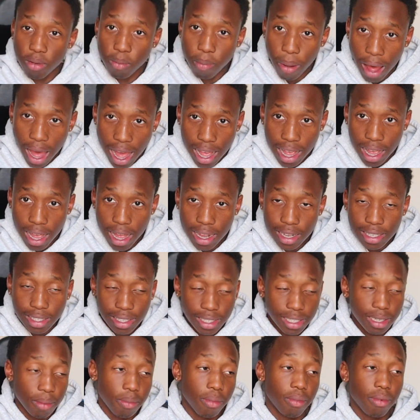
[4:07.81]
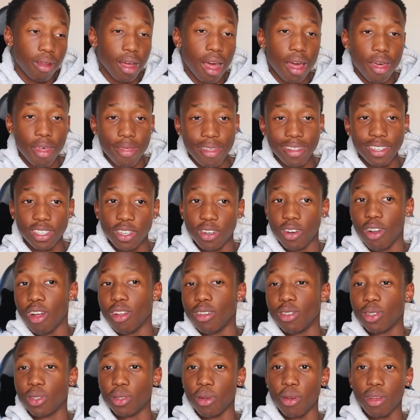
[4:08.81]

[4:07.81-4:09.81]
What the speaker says: to buy and some other things are not.